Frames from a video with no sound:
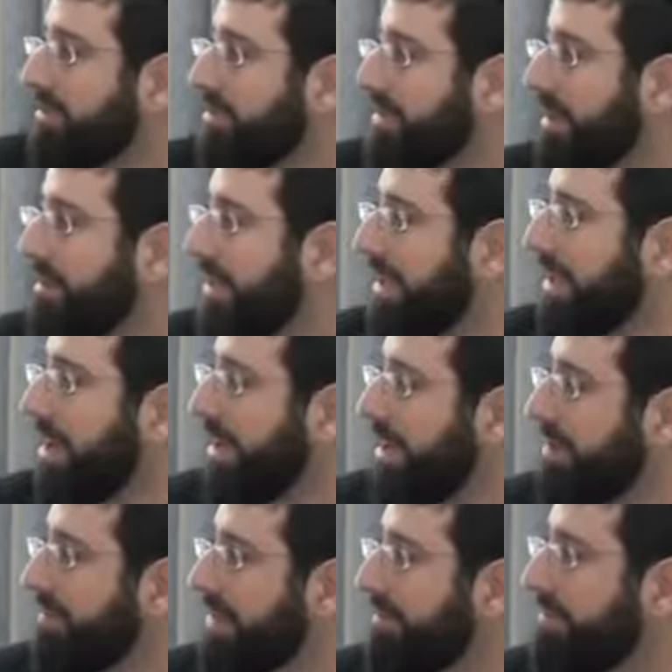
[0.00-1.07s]
So Tamei
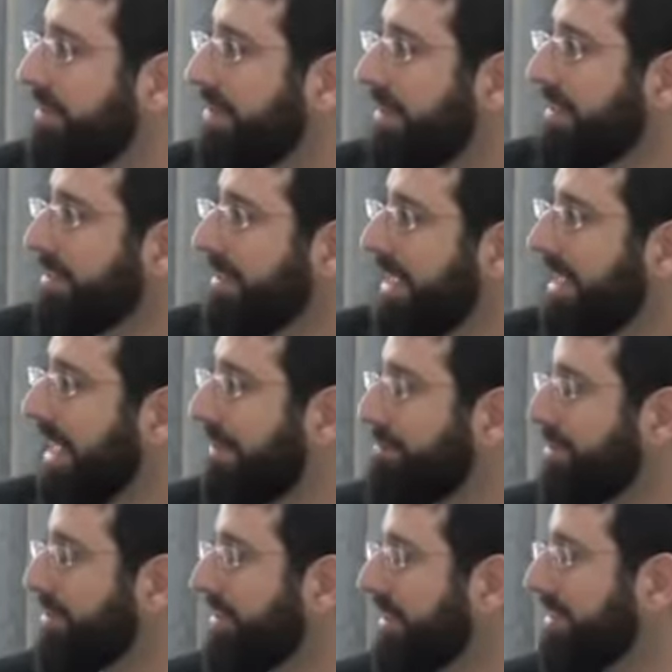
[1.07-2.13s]
Chachamim they
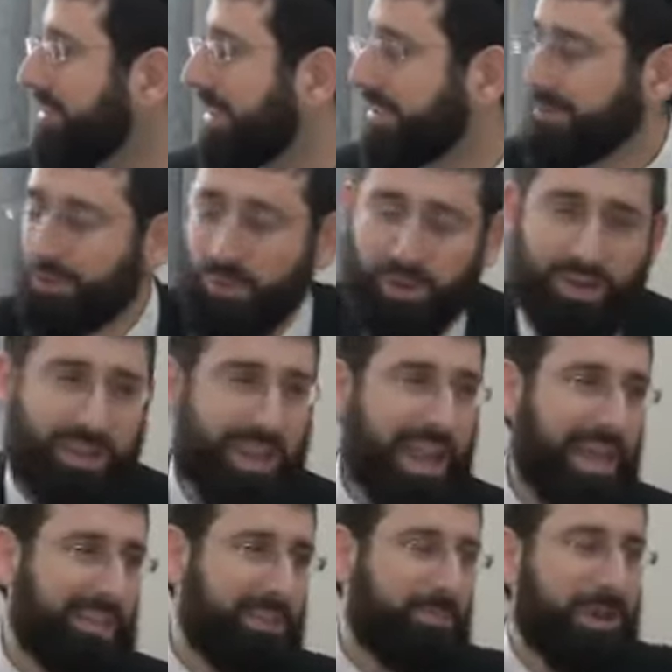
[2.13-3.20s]
kept their distance, or they
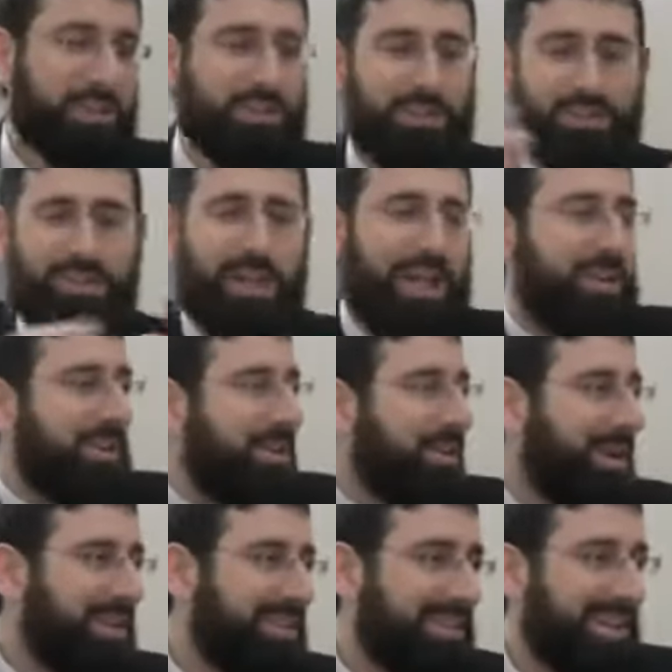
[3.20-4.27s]
had special, I don't know
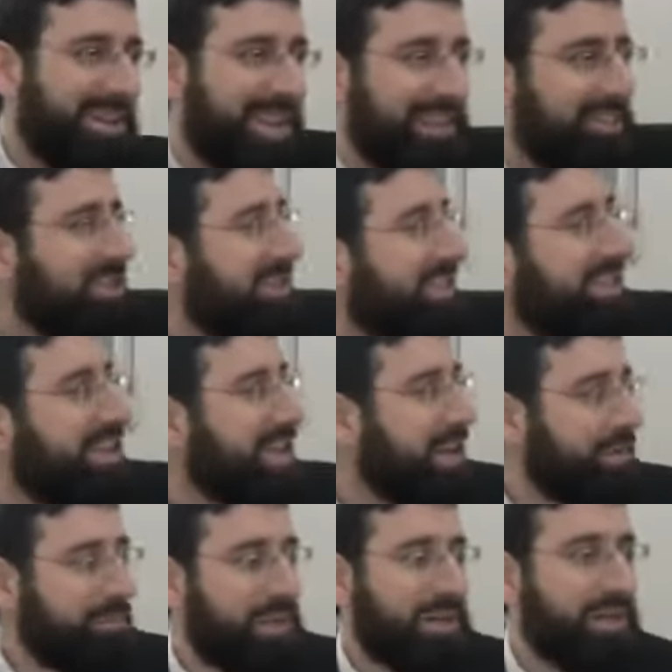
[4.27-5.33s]
what, no, they had steel,
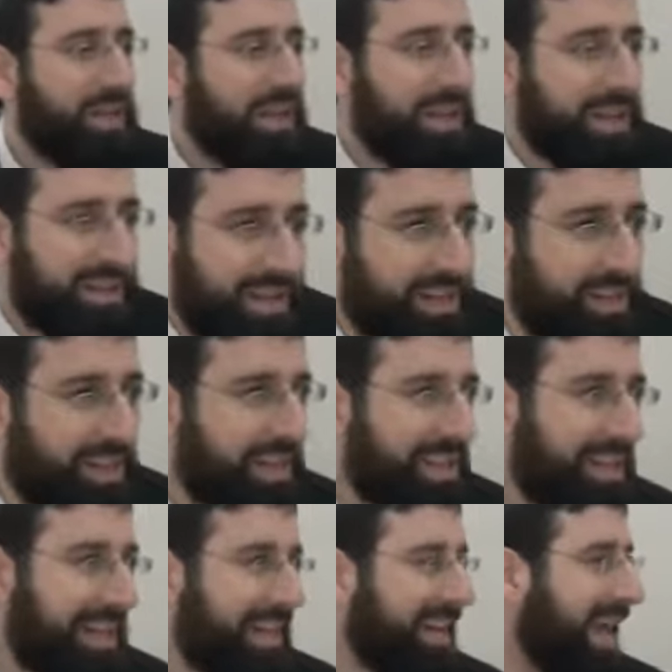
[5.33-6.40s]
But then uh,
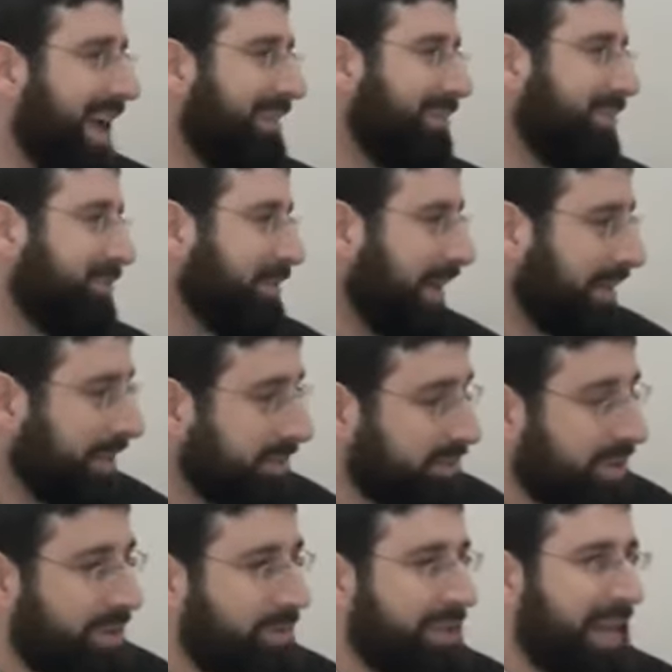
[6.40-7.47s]
they didn't have those back then,
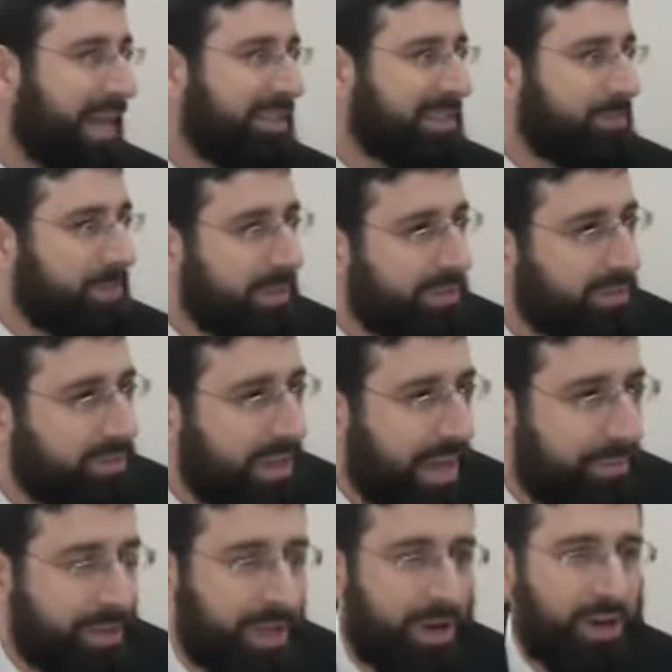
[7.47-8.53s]
so they would not speak to
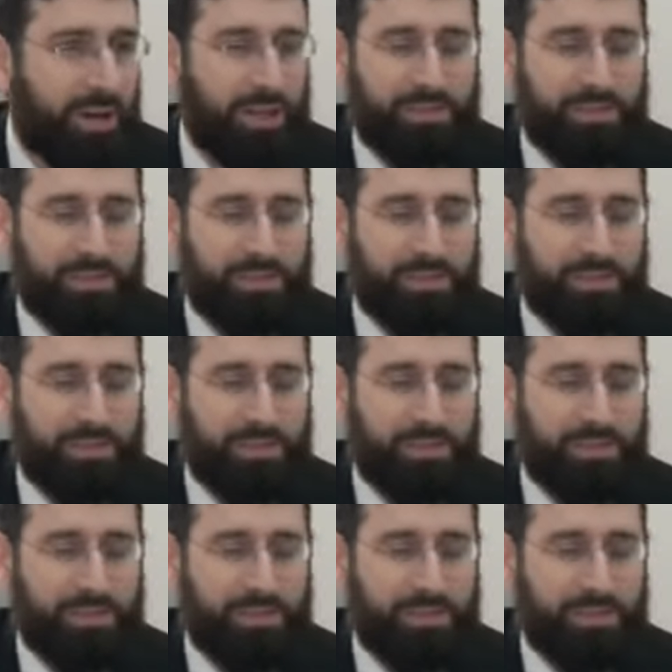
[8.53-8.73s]
Amei